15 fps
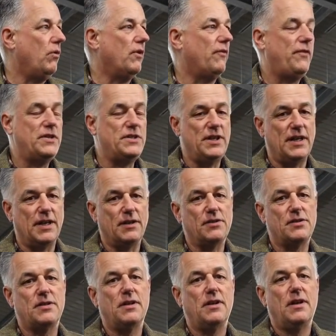the
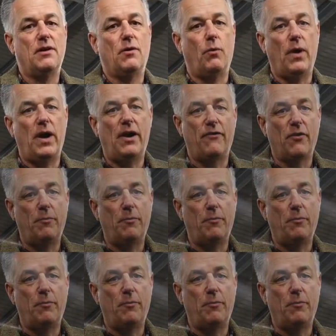fittings, wherever